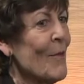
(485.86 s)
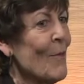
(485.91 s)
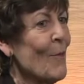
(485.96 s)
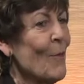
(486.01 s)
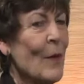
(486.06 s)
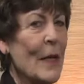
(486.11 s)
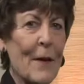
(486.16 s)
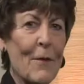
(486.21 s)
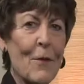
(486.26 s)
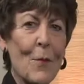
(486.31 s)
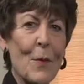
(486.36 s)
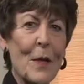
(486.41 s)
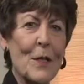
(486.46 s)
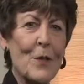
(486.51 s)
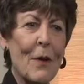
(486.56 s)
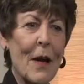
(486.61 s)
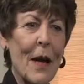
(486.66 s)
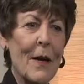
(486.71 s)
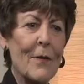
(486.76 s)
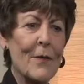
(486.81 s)
Whenever we
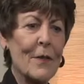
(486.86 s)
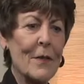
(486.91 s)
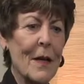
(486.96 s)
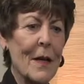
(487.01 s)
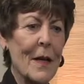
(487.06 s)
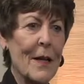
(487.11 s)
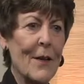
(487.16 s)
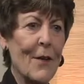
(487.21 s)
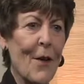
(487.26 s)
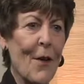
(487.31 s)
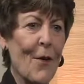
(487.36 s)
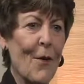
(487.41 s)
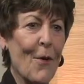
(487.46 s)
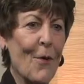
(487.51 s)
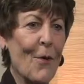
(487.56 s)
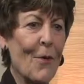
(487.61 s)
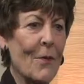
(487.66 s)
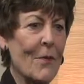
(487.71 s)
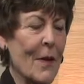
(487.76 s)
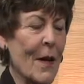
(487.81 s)
travel, I
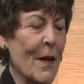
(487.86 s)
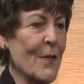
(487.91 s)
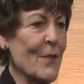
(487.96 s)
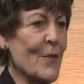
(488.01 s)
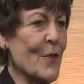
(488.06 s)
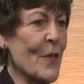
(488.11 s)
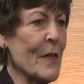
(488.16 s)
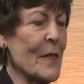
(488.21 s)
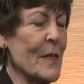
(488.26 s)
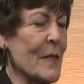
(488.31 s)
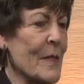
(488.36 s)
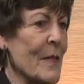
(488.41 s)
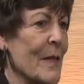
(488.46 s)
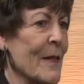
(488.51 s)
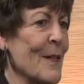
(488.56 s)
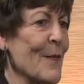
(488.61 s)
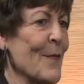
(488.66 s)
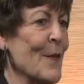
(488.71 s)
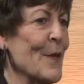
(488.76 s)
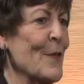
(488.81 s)
know, not just
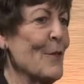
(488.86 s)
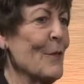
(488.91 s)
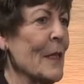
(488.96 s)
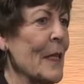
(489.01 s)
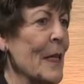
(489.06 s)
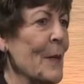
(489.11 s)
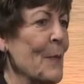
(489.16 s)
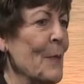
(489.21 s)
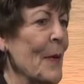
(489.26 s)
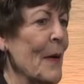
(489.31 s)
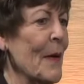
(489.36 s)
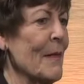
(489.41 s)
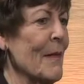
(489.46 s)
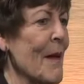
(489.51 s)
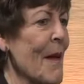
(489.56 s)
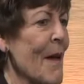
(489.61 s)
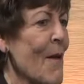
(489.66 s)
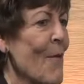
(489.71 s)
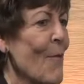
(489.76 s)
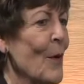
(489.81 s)
individually, but
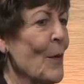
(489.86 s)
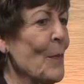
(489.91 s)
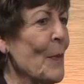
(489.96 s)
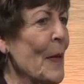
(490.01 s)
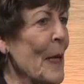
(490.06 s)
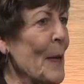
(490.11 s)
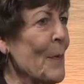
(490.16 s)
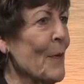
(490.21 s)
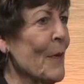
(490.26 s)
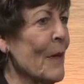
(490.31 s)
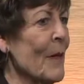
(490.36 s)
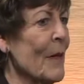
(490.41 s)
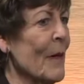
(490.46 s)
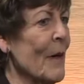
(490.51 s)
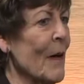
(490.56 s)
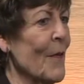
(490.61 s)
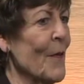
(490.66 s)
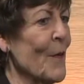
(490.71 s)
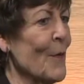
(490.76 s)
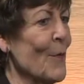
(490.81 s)
when people are
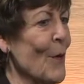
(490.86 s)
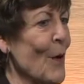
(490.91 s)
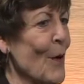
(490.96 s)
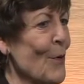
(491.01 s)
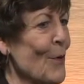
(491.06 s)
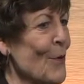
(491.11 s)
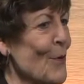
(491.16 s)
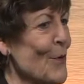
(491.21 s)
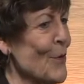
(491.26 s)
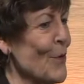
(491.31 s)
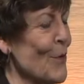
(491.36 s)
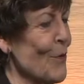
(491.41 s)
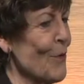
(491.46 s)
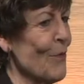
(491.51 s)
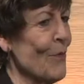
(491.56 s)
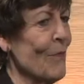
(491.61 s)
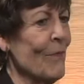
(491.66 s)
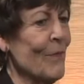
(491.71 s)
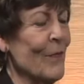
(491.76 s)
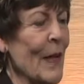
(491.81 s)
on the road
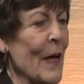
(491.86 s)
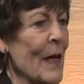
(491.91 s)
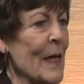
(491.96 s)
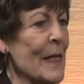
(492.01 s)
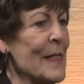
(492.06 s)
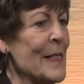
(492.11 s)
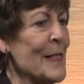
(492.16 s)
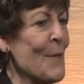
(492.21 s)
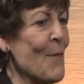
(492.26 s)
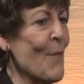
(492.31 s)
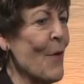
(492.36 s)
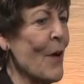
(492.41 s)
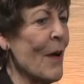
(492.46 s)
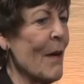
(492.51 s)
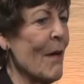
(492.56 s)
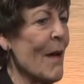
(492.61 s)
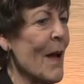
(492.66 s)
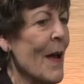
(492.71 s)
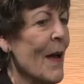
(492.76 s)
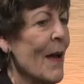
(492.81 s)
or flying
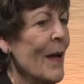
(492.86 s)
somewhere,